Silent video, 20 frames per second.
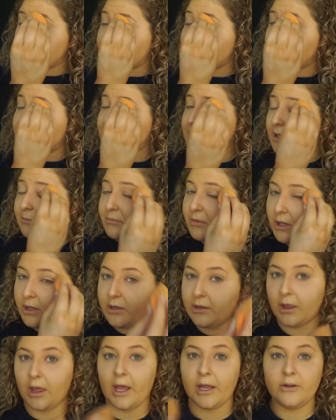just because
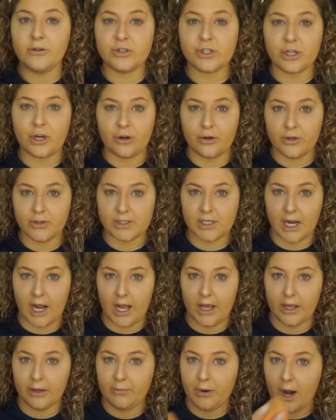I usually don't use an
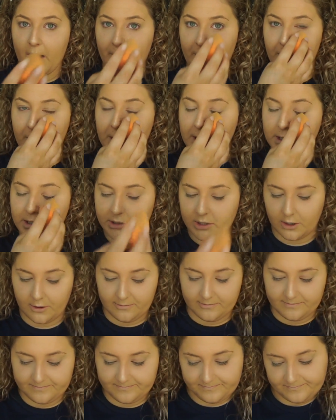eyelid primer.
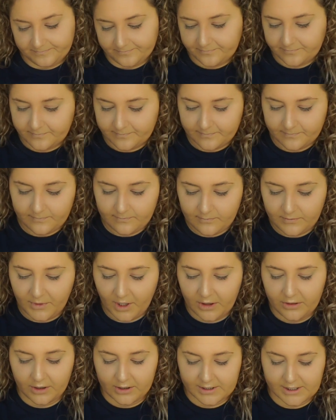So
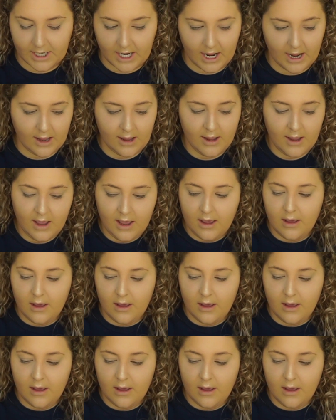there's that.